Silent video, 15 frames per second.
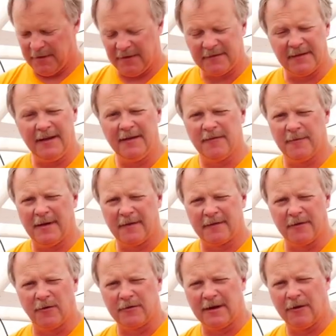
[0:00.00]
these seeds have been
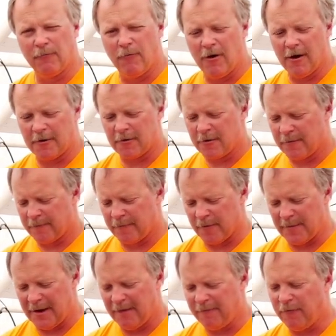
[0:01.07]
soaked in water for
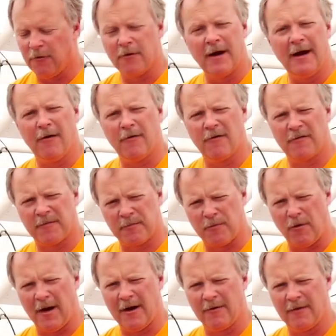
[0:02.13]
about four hours
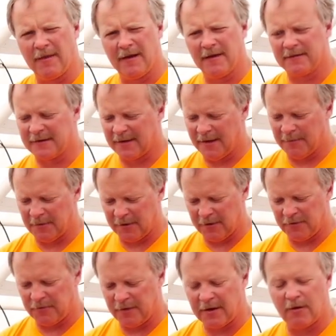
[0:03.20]
prior to this to give them a
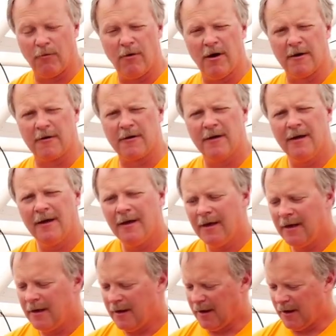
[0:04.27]
good drink of water.
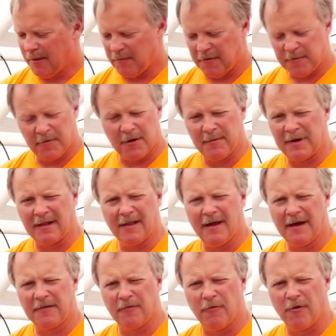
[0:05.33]
Um, just put them in a
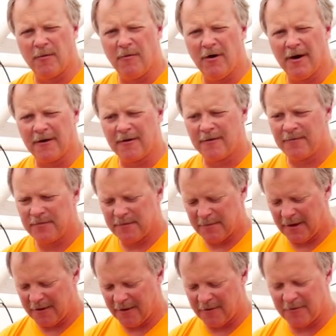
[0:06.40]
glass of warm water,
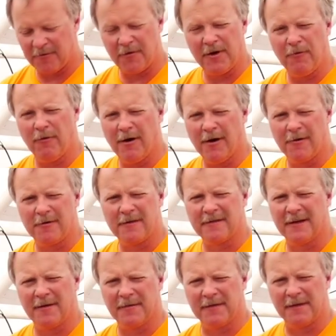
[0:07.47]
about 100 degree water,
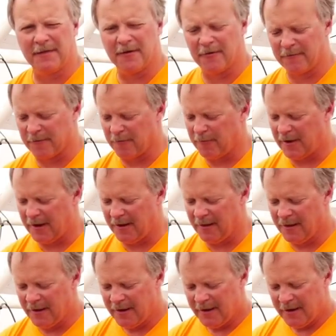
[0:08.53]
just let them sit there for a
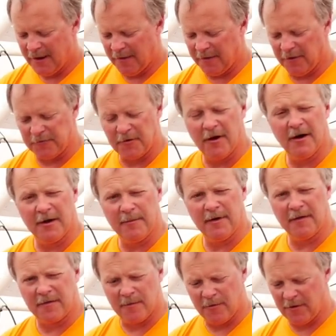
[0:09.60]
while and they'll draw in a
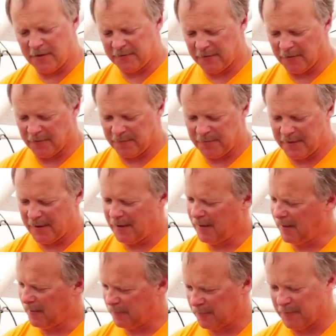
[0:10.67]
bunch of moisture.
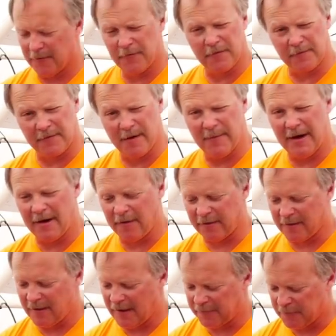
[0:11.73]
Uh, so those have come out of
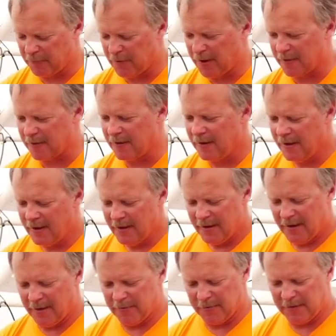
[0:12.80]
the glass of water.
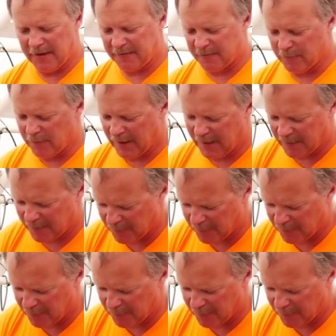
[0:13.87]
Um, they're nice and wet